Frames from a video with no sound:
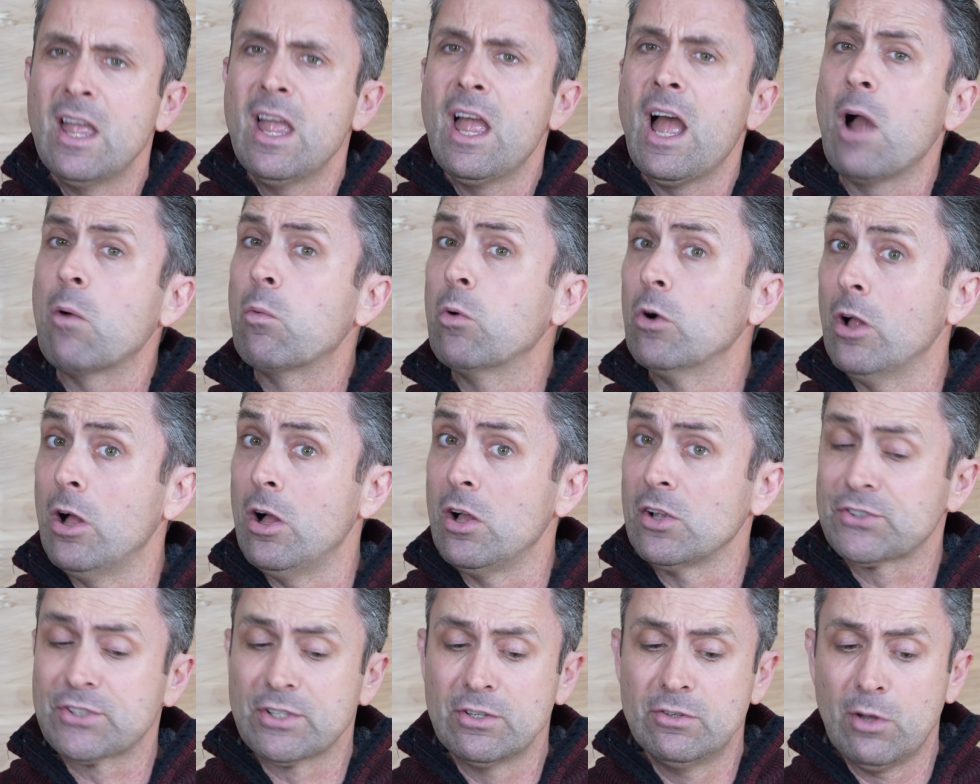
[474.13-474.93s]
I will
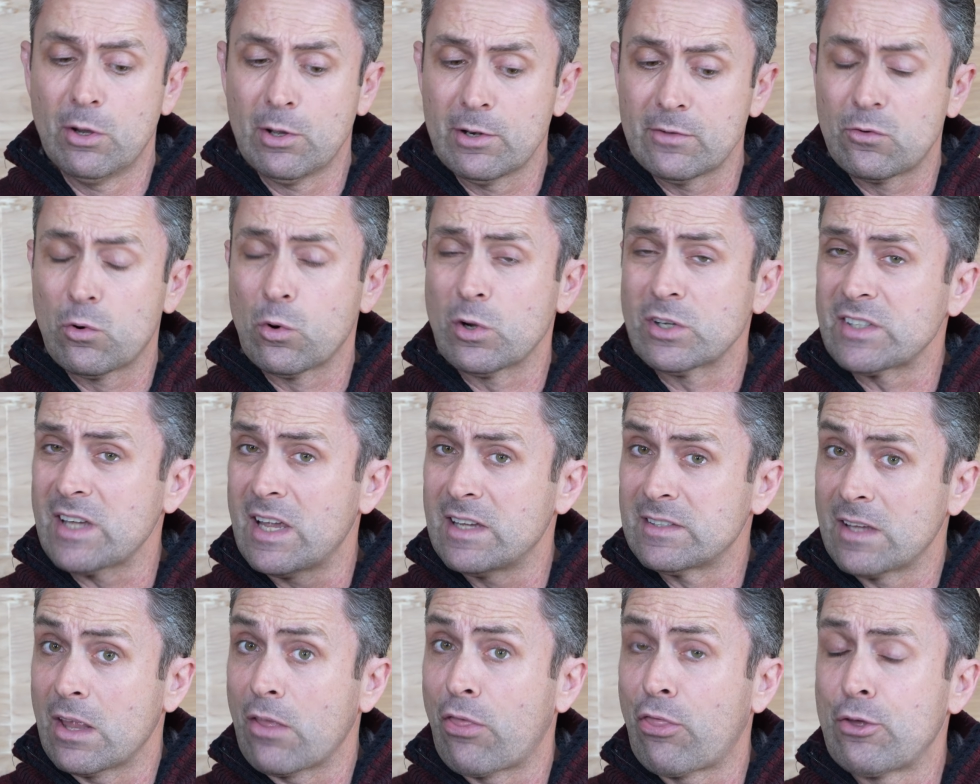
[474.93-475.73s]
also note, of course,
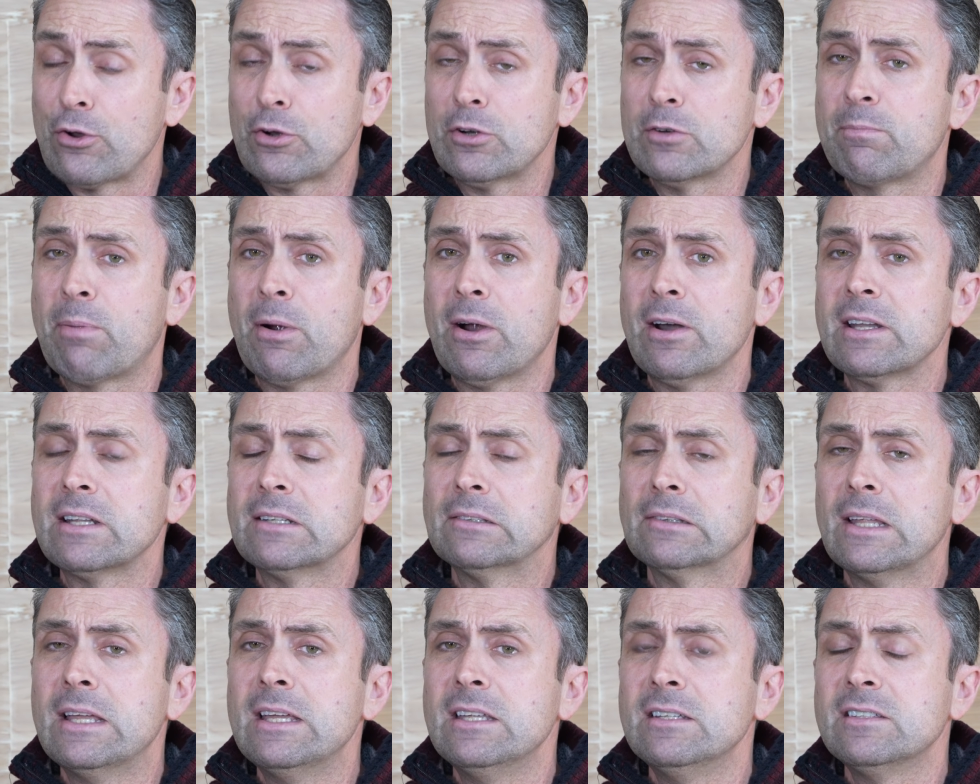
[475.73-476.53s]
as a third-party
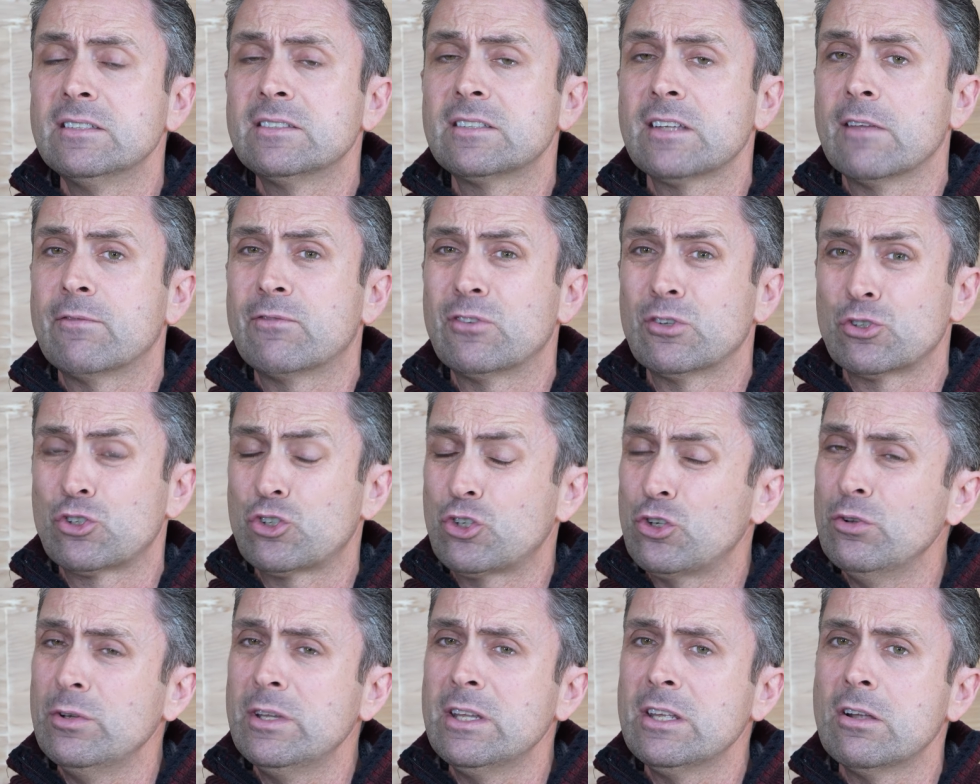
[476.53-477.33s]
lens, if you're
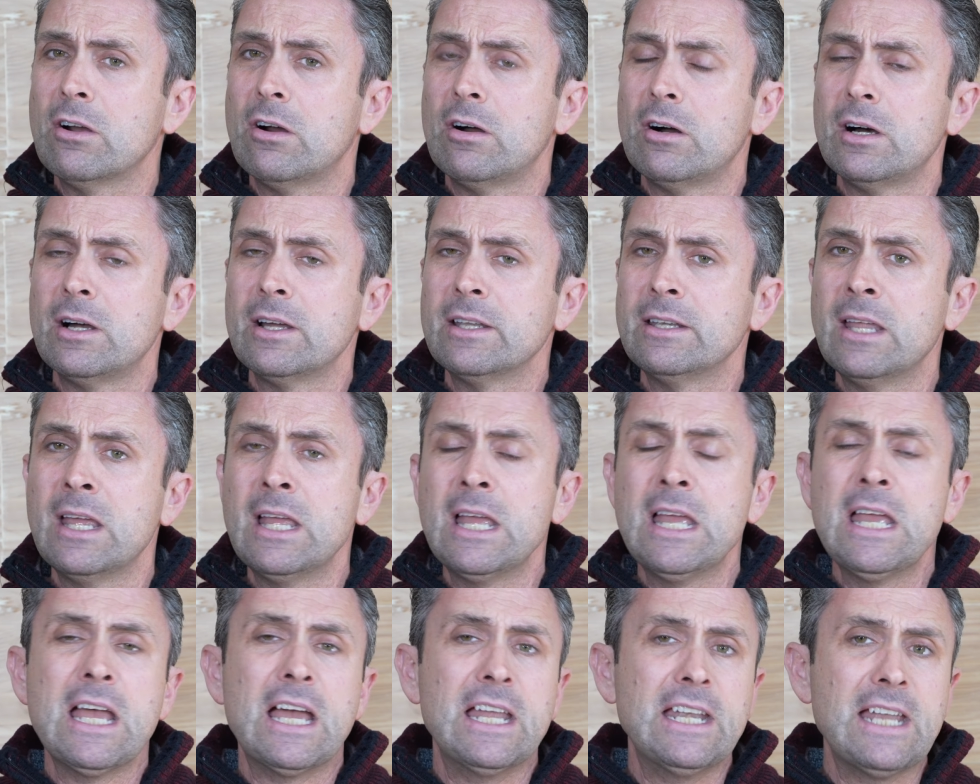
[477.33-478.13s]
shooting on
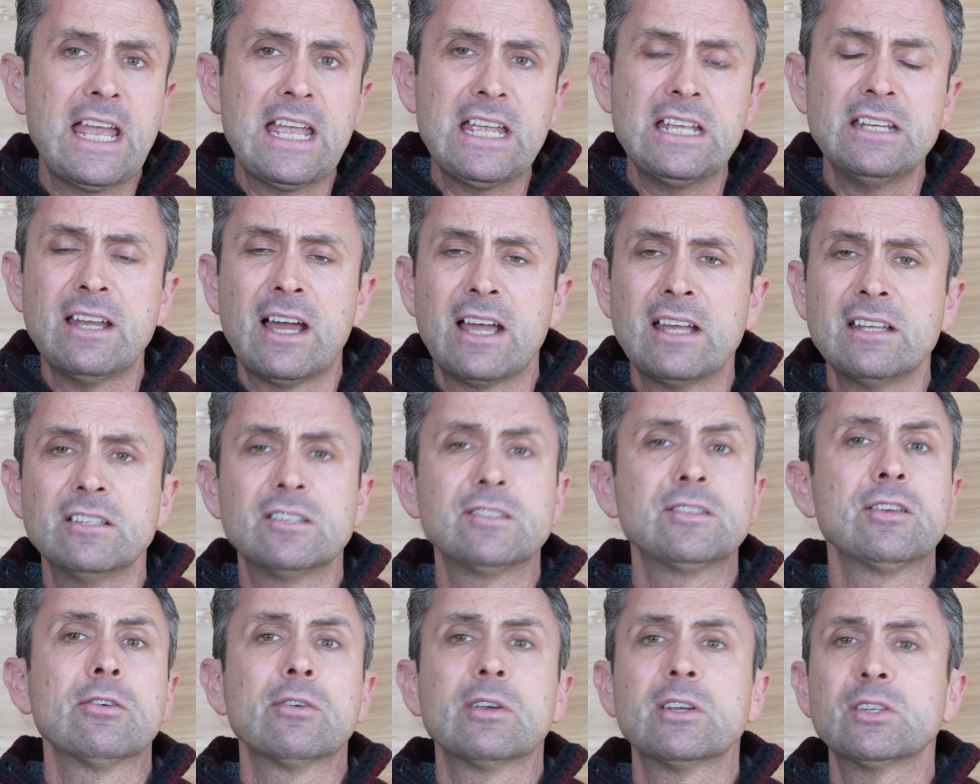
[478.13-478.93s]
an A9
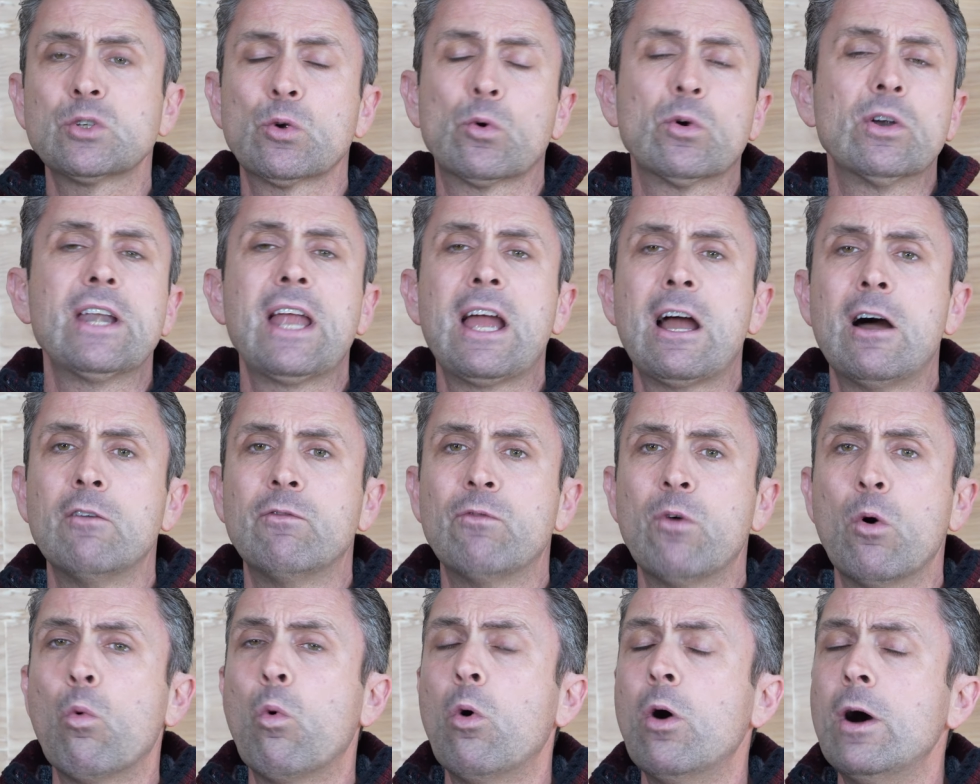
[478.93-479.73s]
series or an
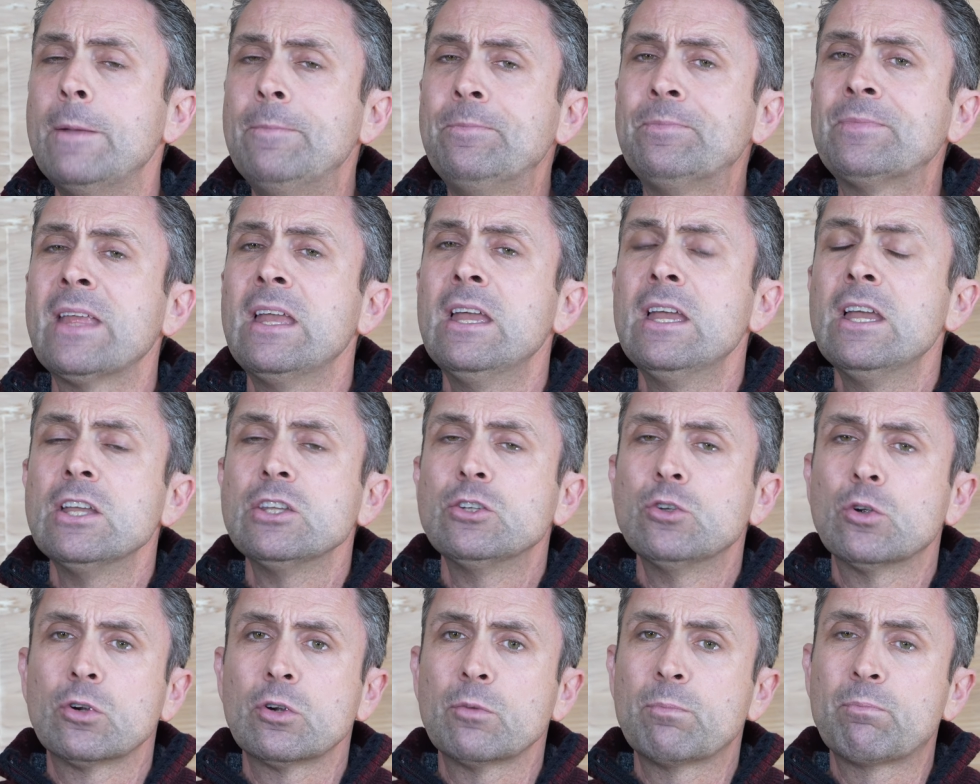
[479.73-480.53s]
Alpha 1,
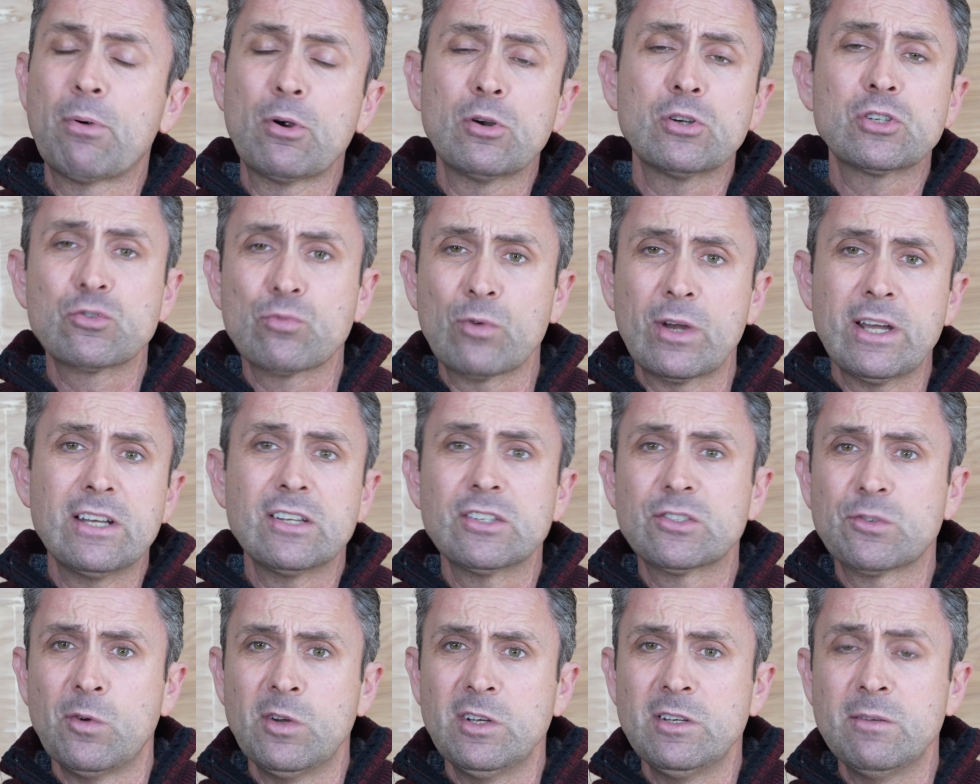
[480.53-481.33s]
your burst rate is
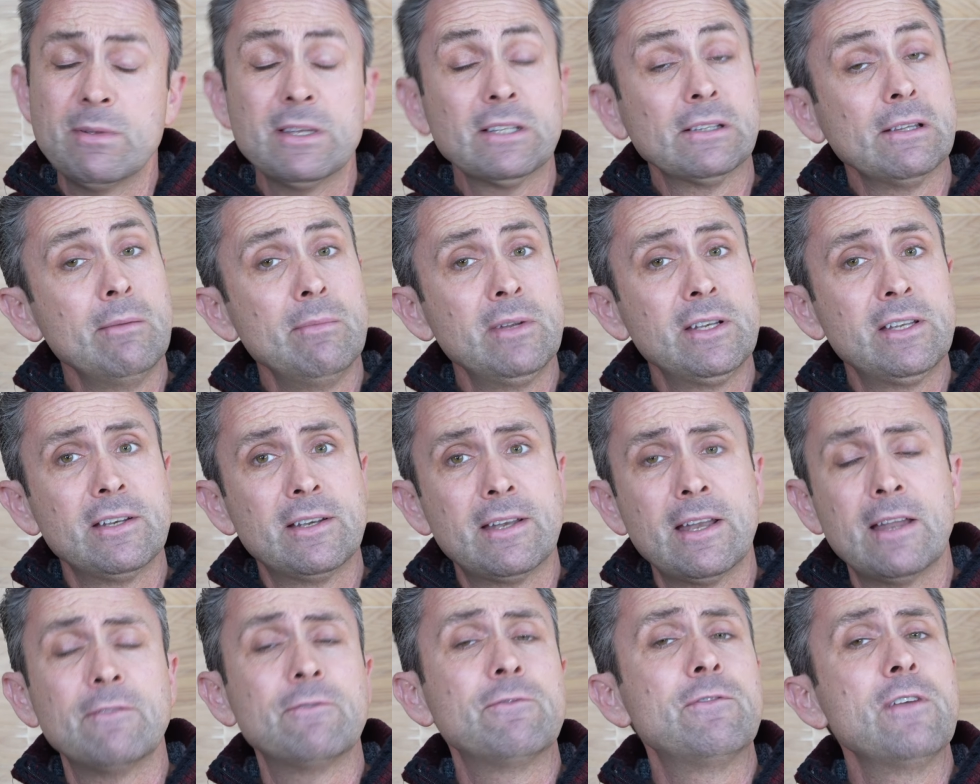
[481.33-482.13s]
going to be limited
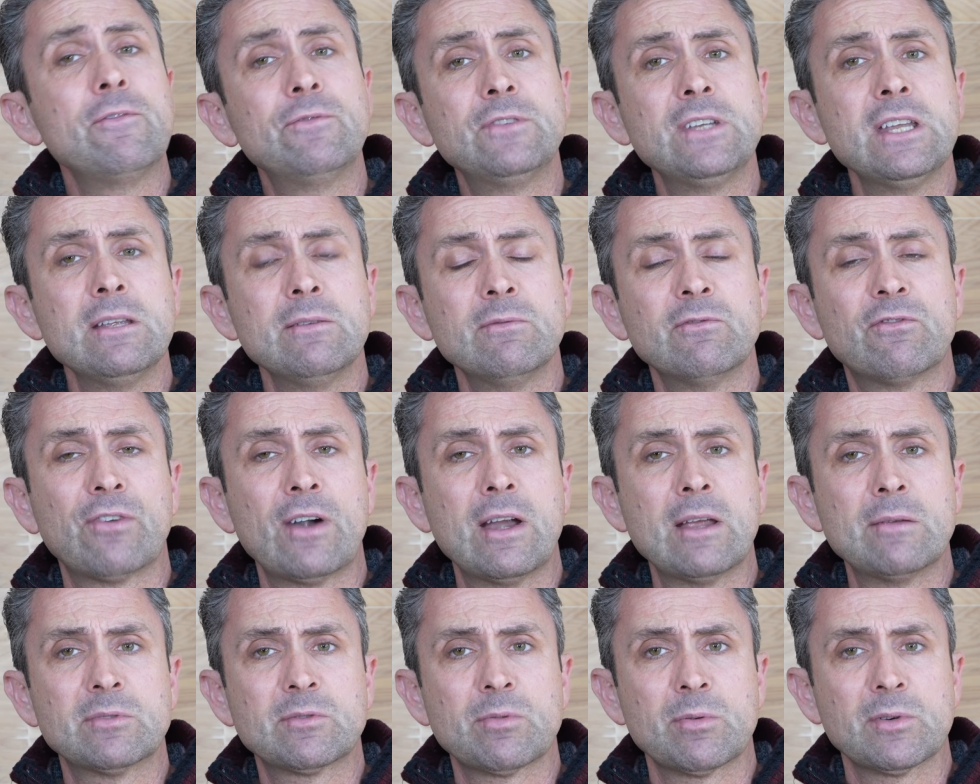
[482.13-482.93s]
at 15
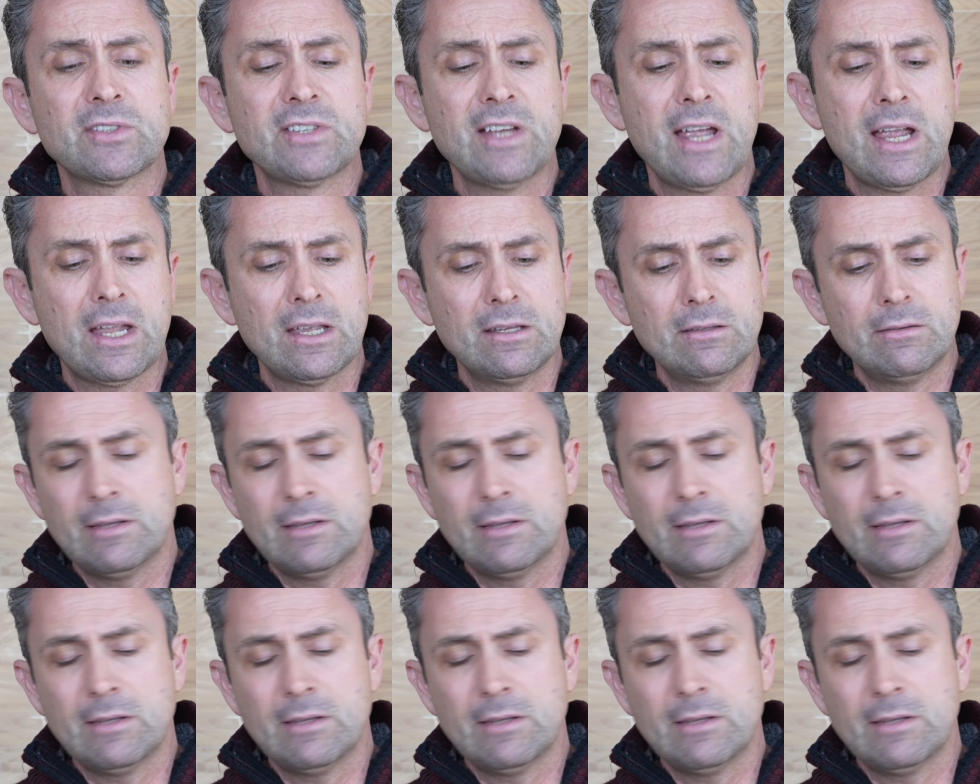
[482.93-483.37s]
frames per second.